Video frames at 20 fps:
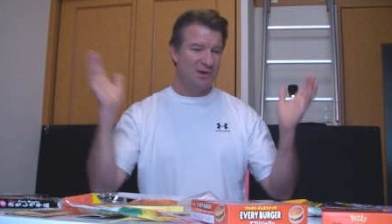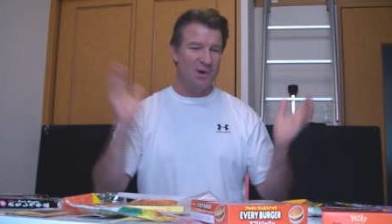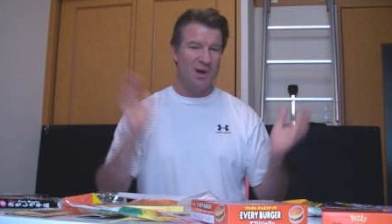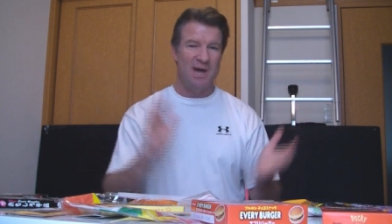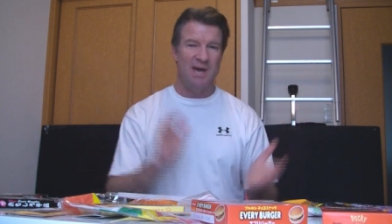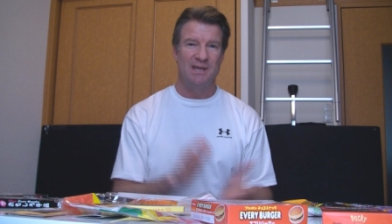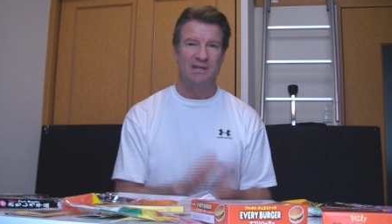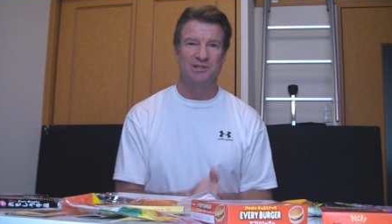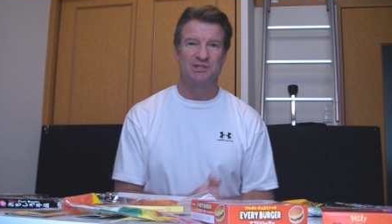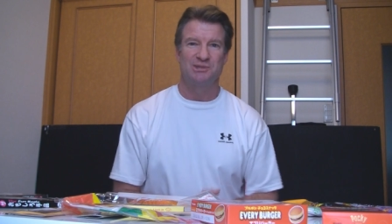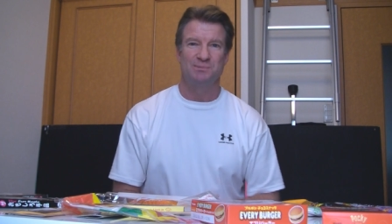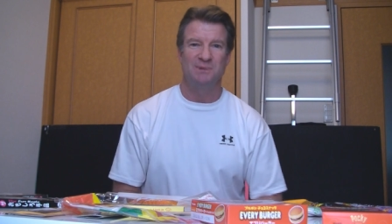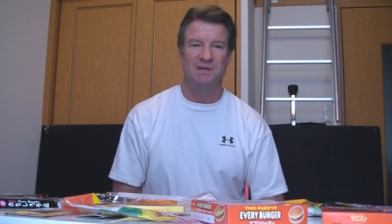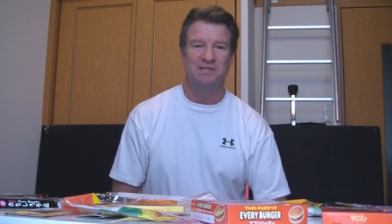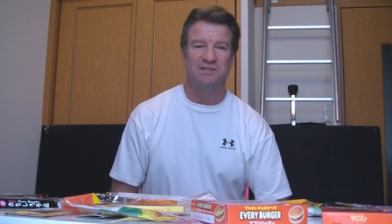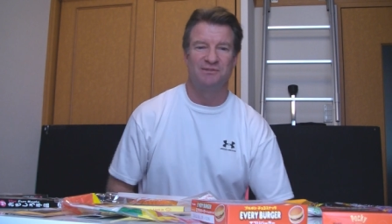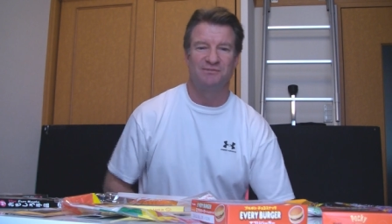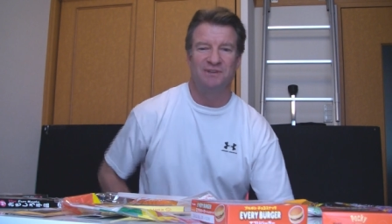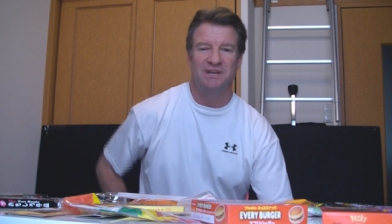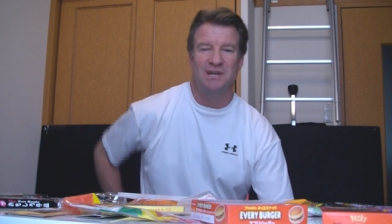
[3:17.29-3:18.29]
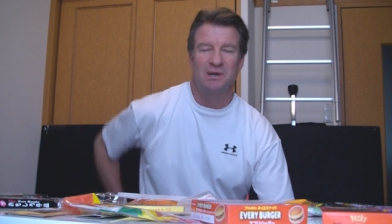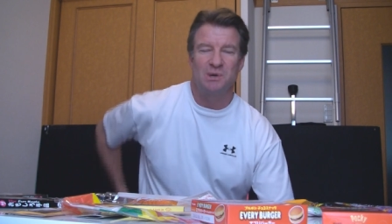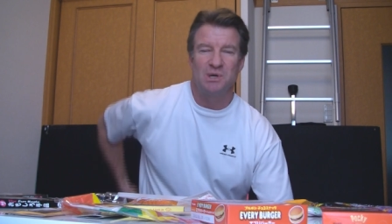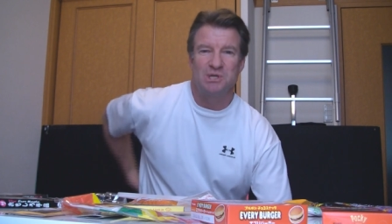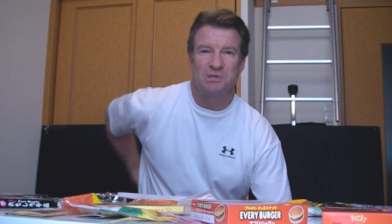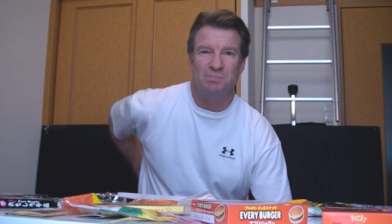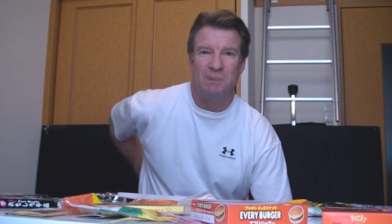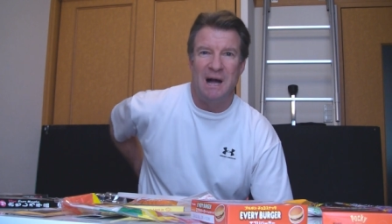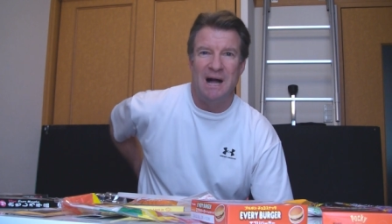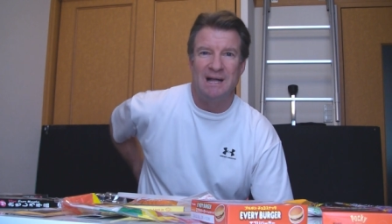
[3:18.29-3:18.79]
Go ahead and submit your video
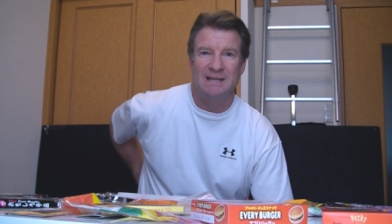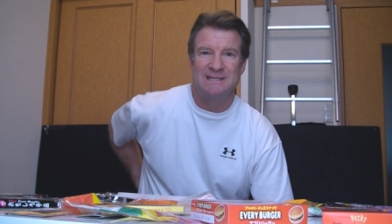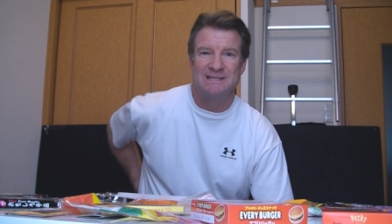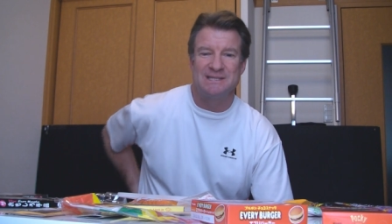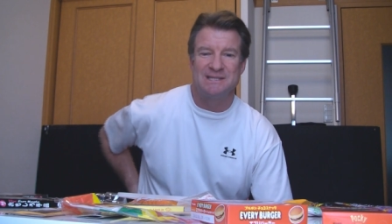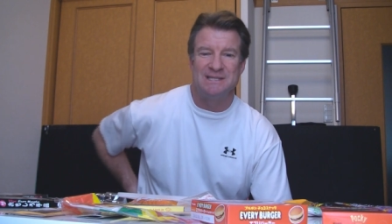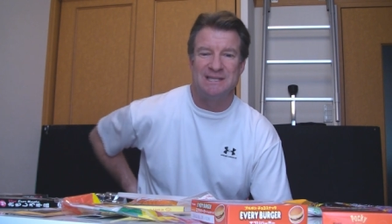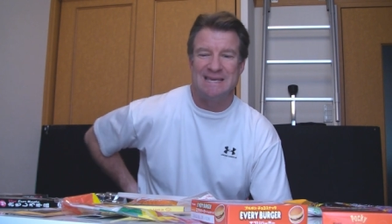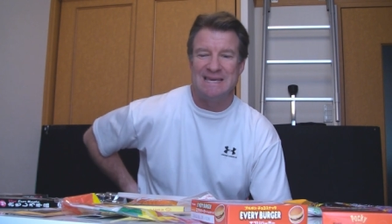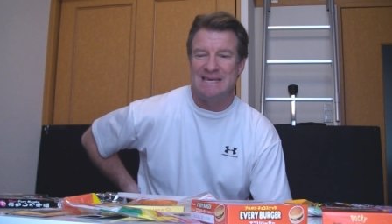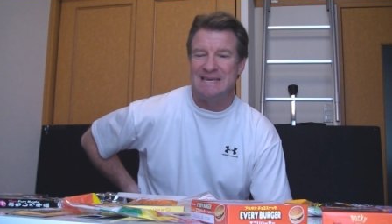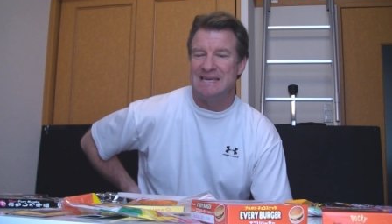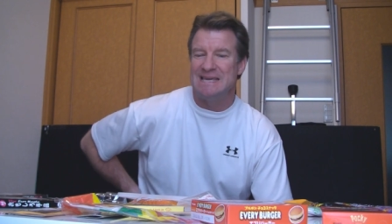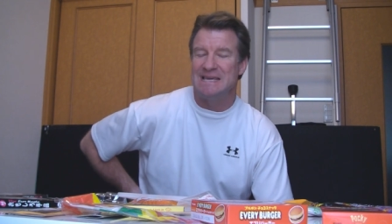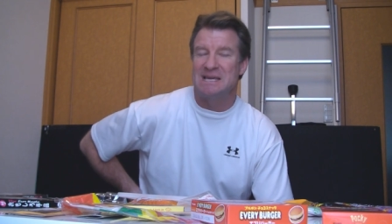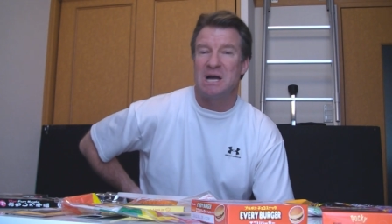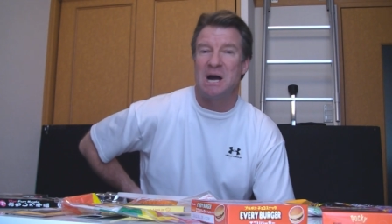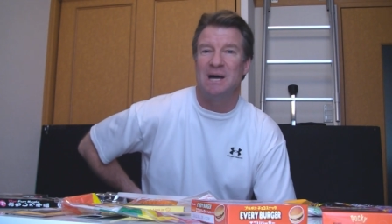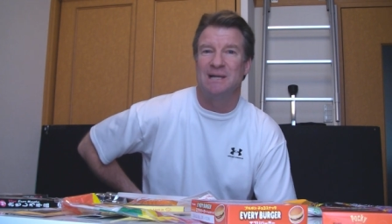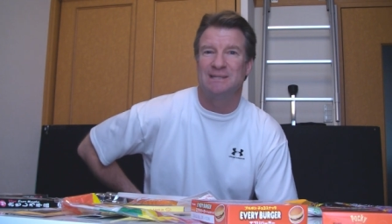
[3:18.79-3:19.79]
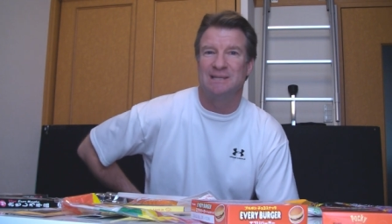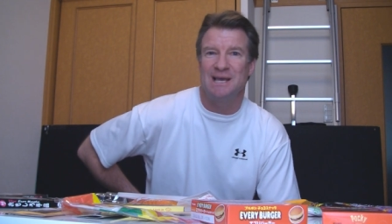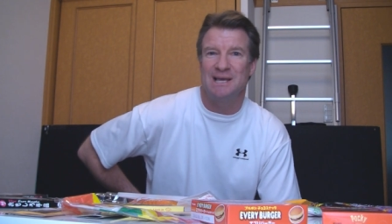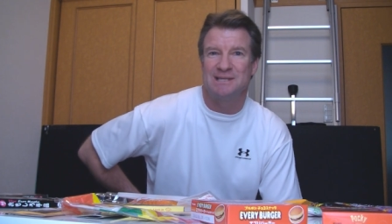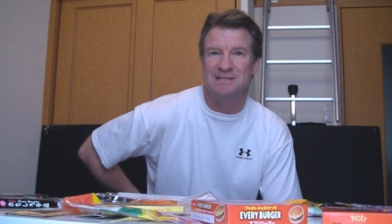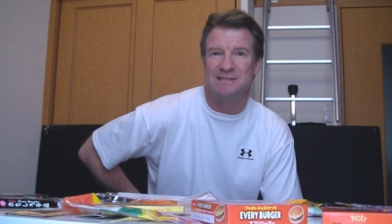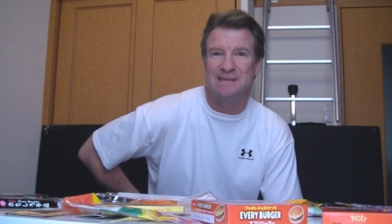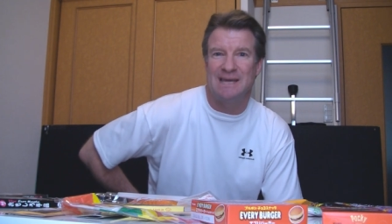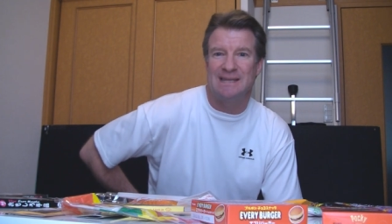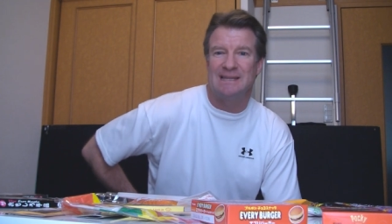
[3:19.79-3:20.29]
response. The
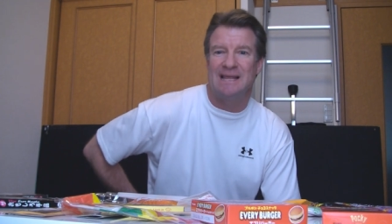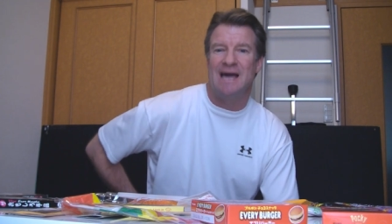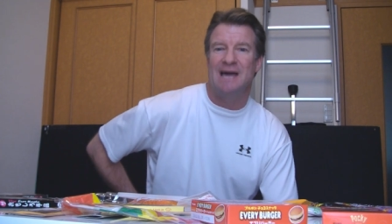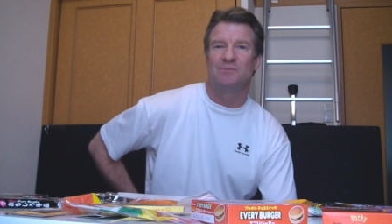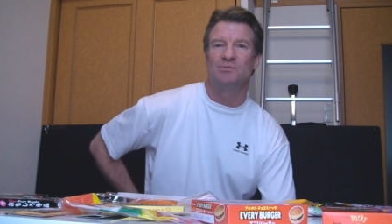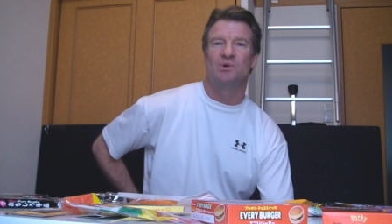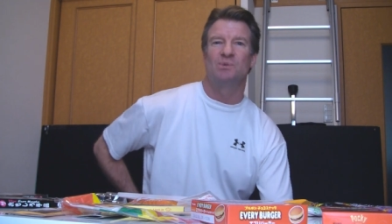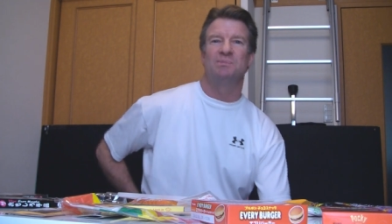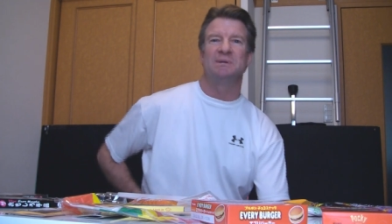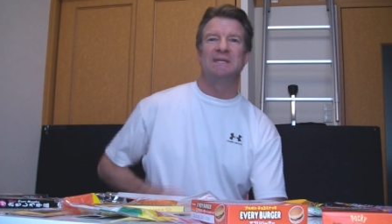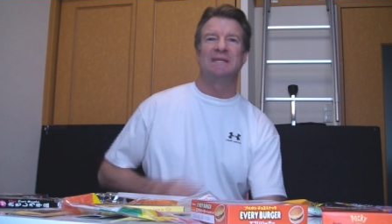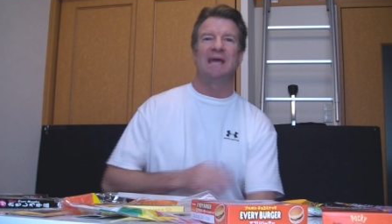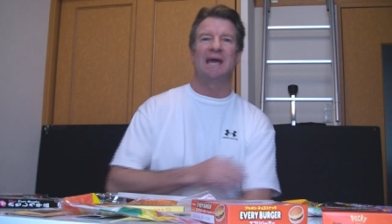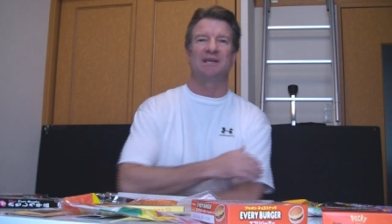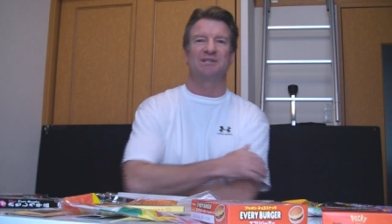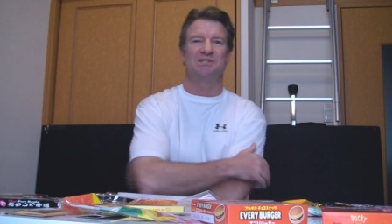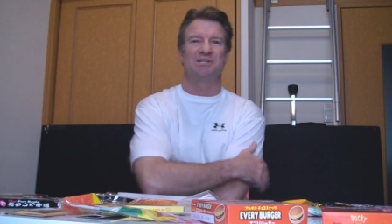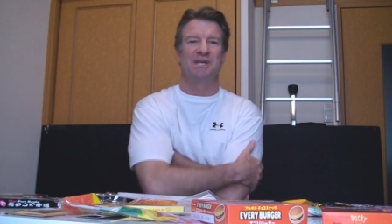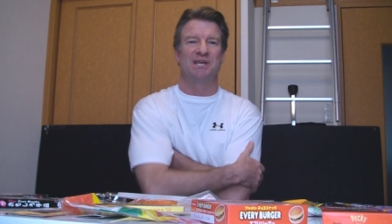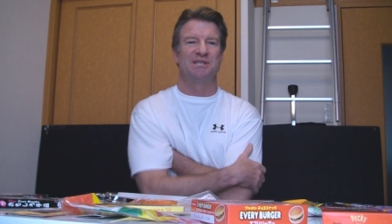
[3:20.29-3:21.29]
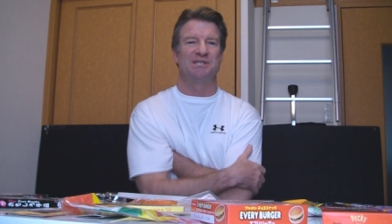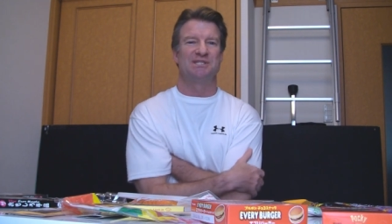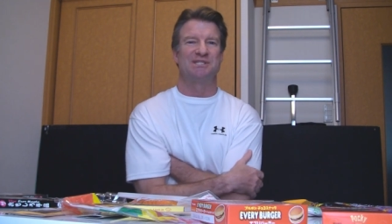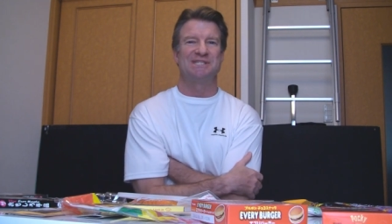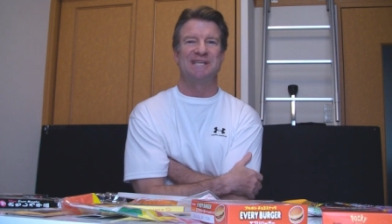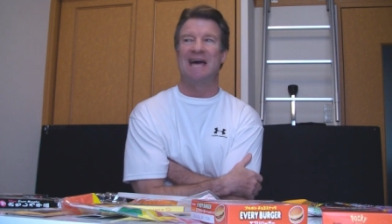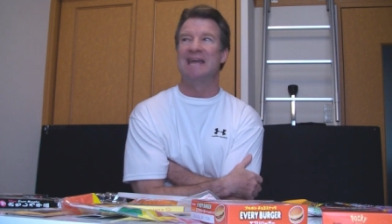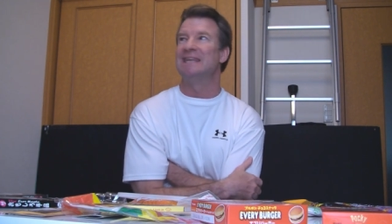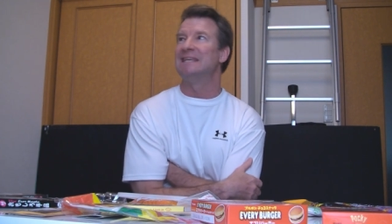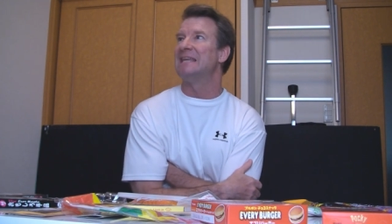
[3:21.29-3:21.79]
contest deadline will be next
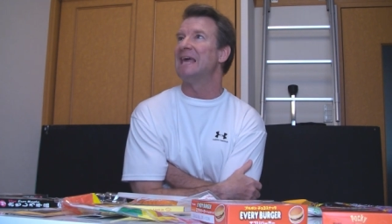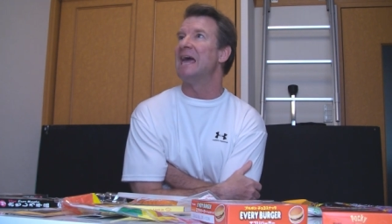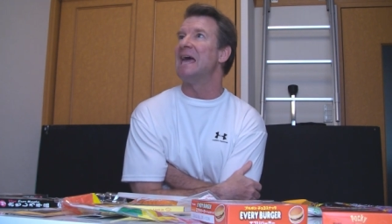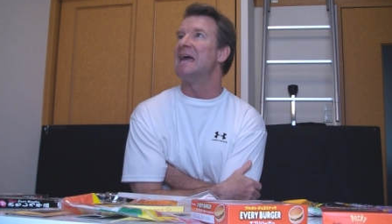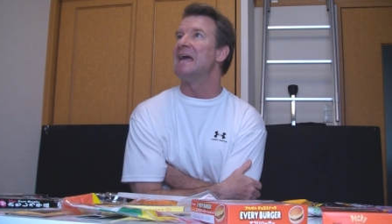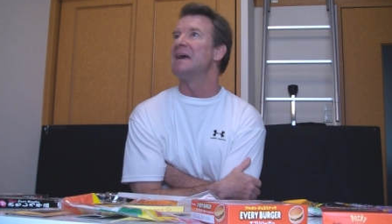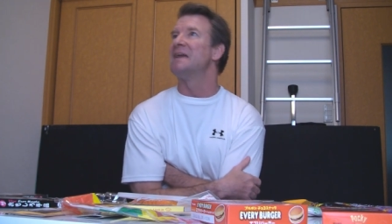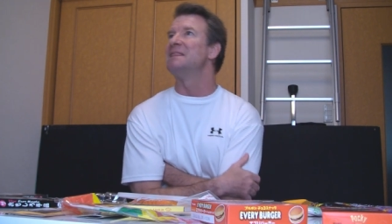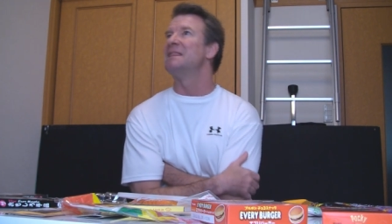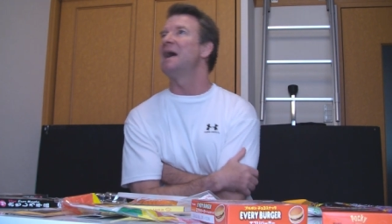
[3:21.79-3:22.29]
Sunday.